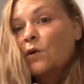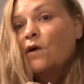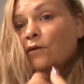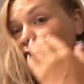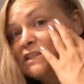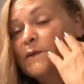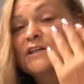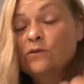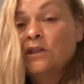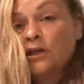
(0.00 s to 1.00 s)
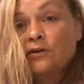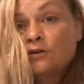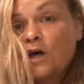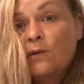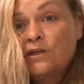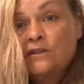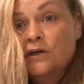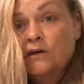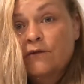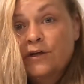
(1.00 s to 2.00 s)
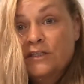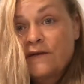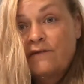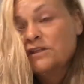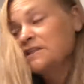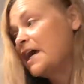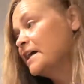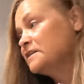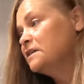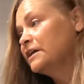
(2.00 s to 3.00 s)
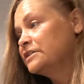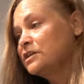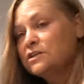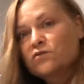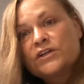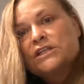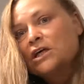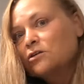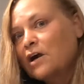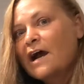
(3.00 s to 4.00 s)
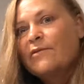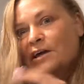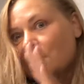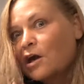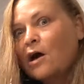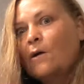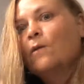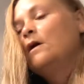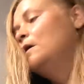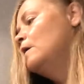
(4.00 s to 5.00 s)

or especially when little Noah's looking for his favorite snacks, he likes to just reach in, grab it, and go.